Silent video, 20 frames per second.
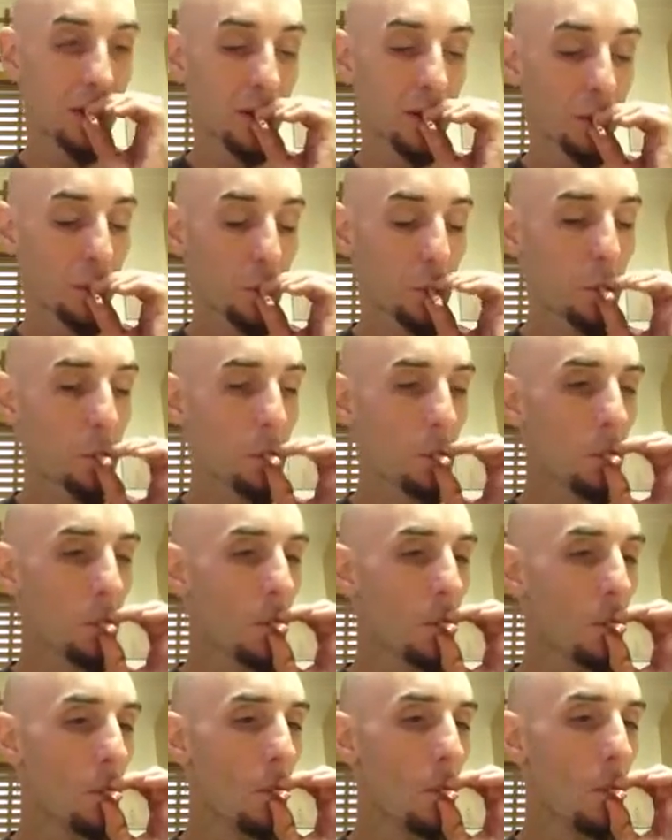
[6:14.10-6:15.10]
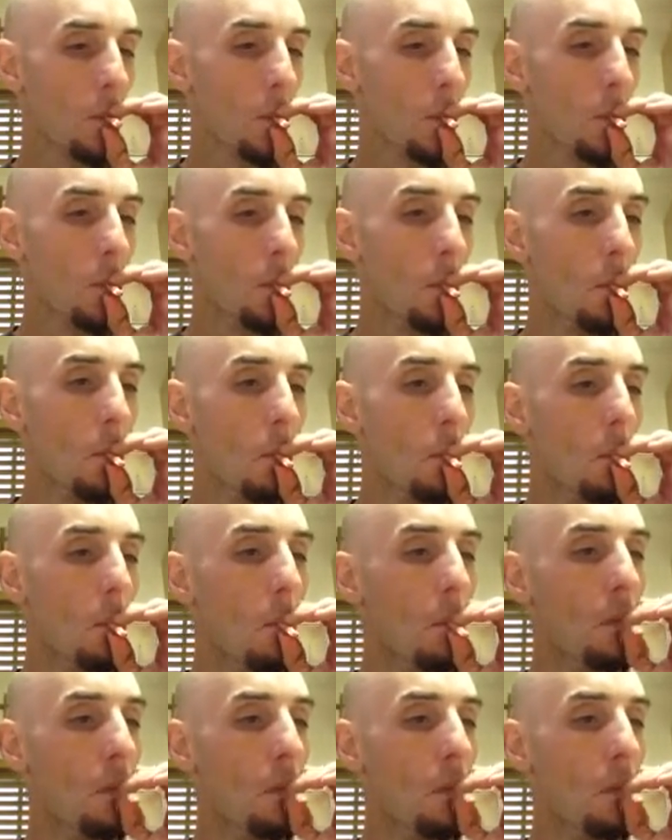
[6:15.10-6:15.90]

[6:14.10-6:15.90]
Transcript: Nobody speaks.